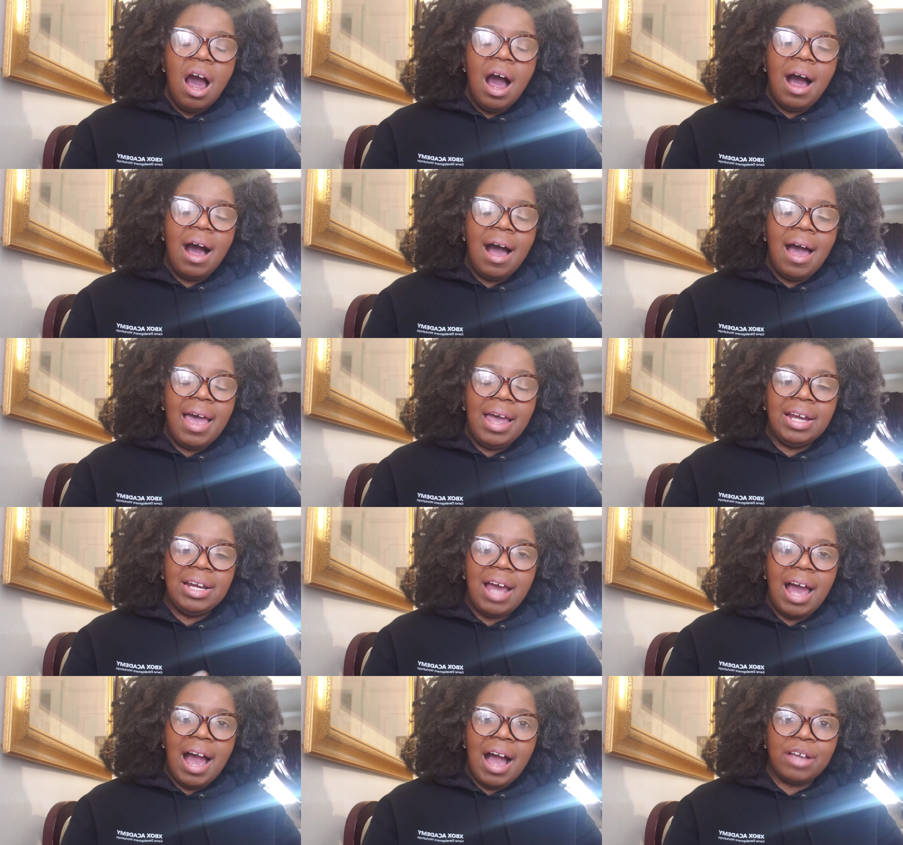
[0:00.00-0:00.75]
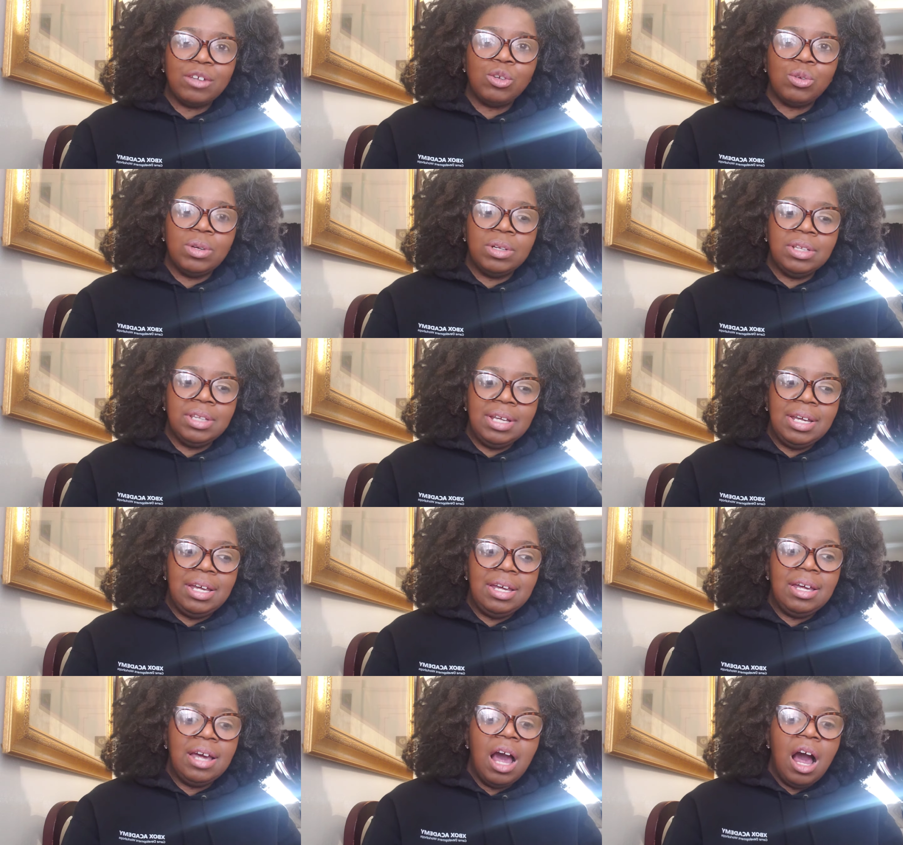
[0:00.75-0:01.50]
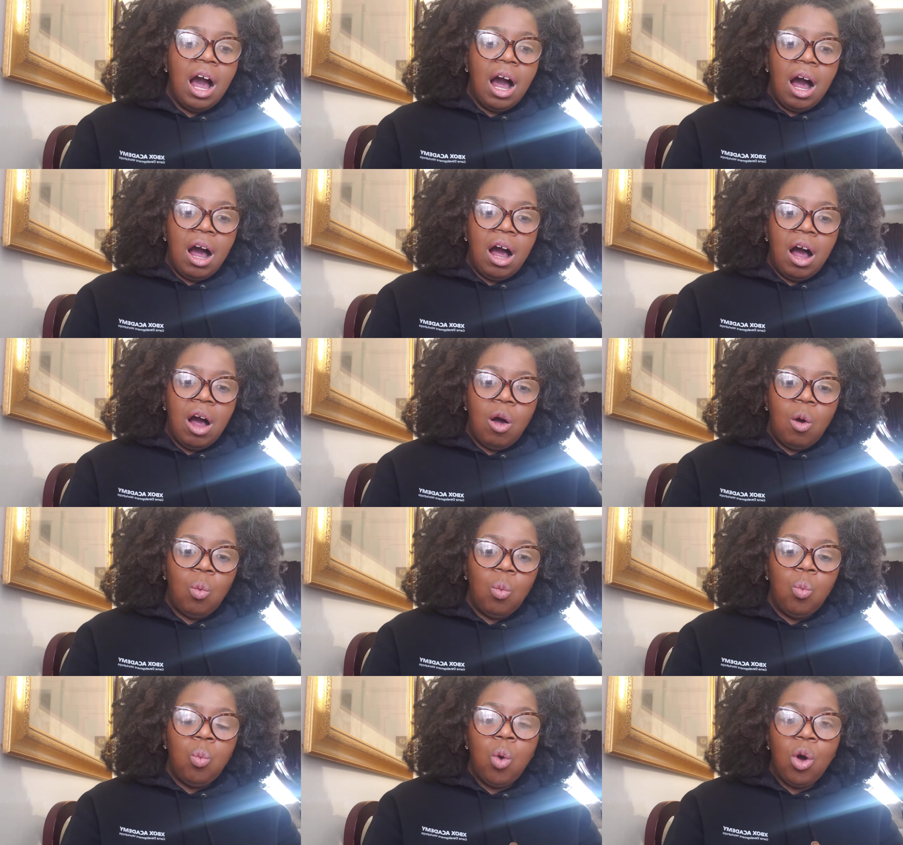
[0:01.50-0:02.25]
and actually
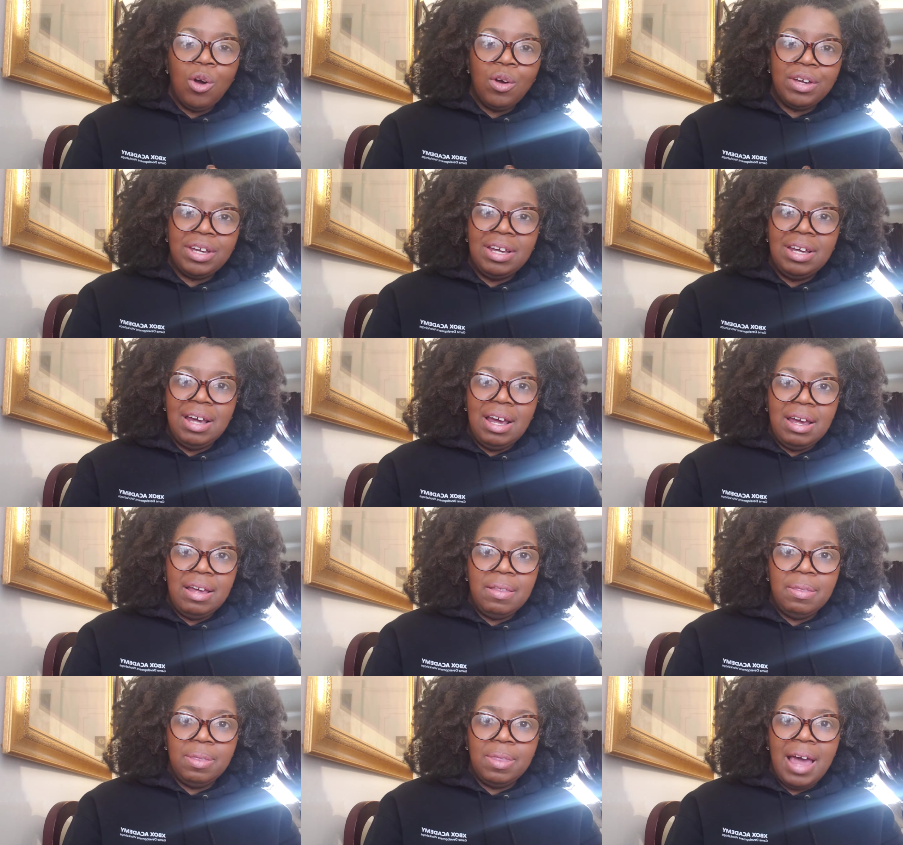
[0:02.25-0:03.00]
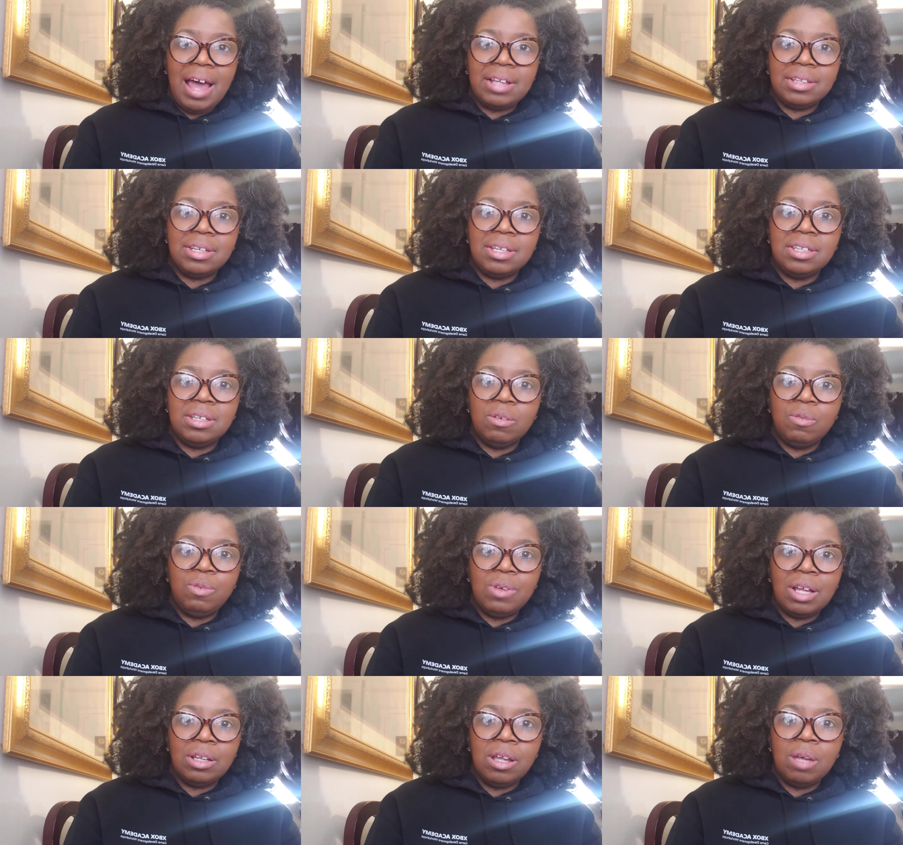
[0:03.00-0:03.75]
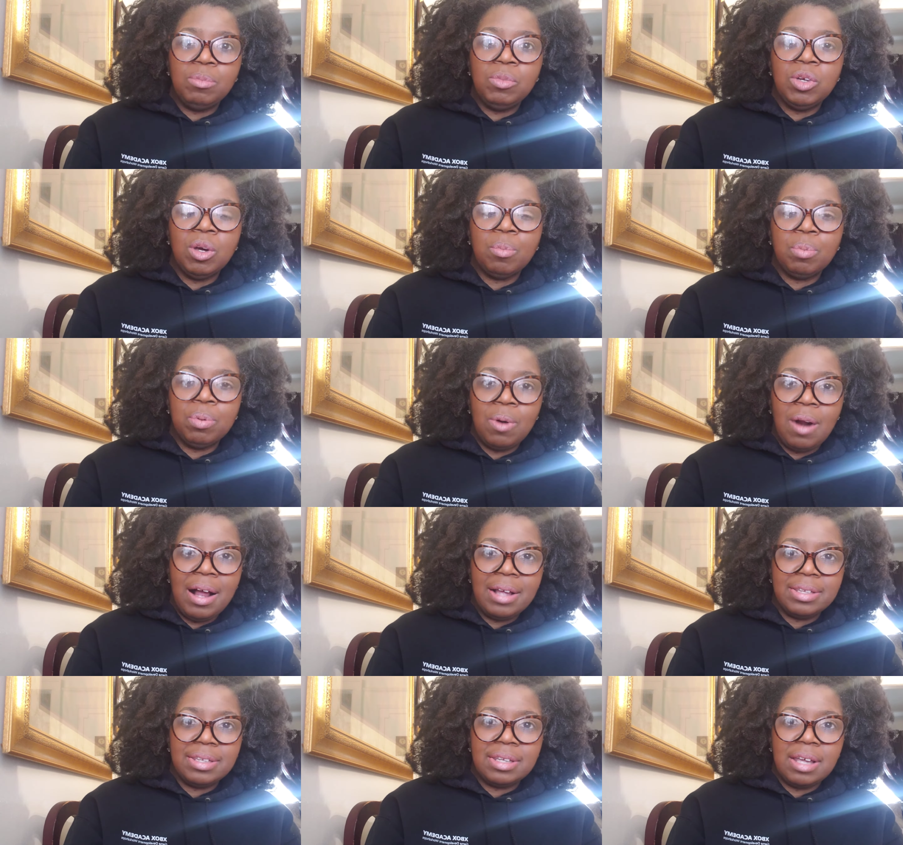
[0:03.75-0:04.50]
working in that to develop your
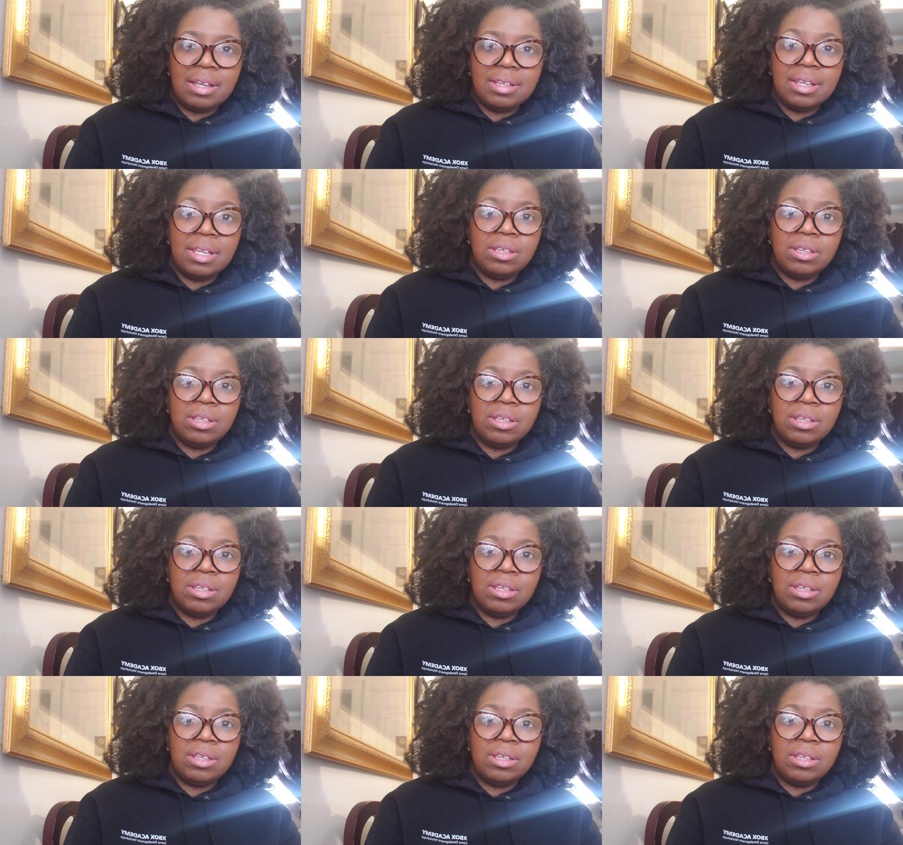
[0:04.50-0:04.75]
process.